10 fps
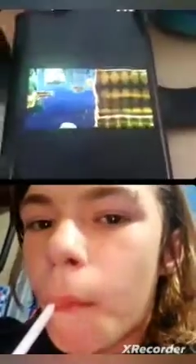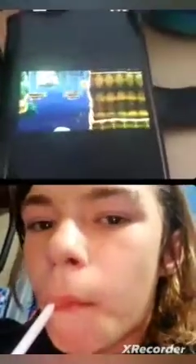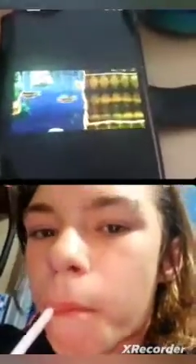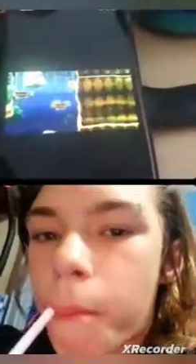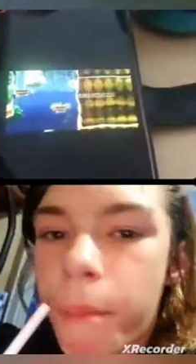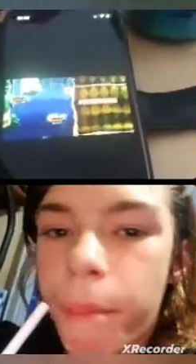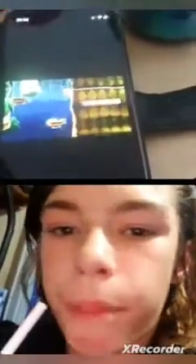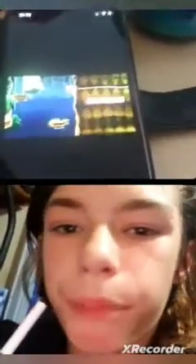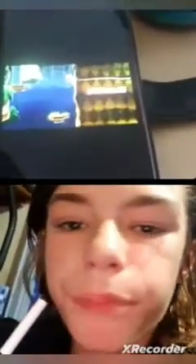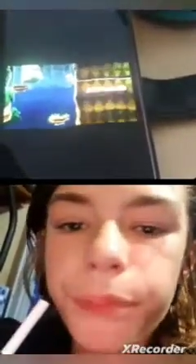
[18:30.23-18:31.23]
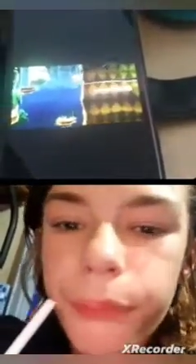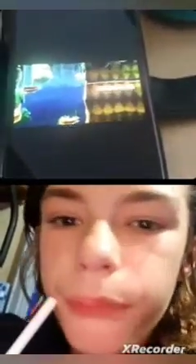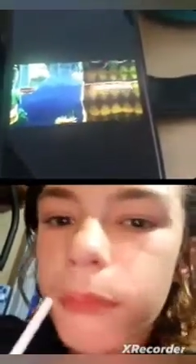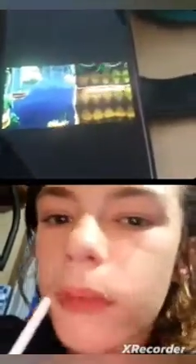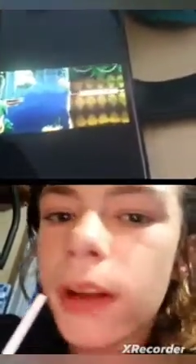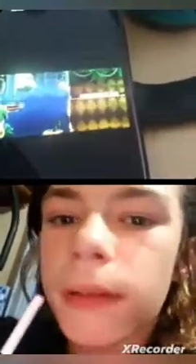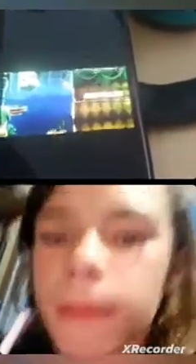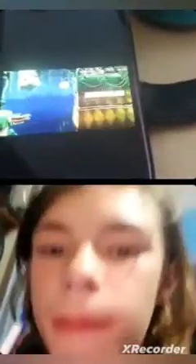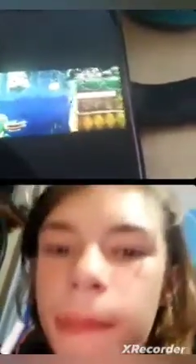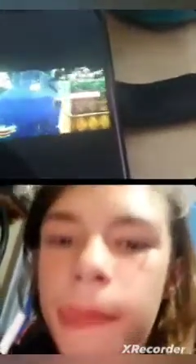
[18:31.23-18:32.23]
I, I actually forgot that game
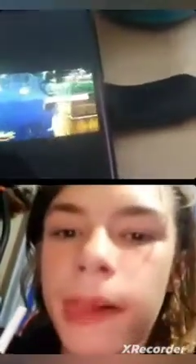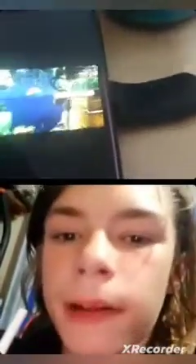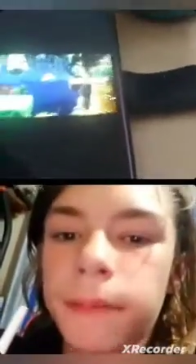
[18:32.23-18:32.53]
existed.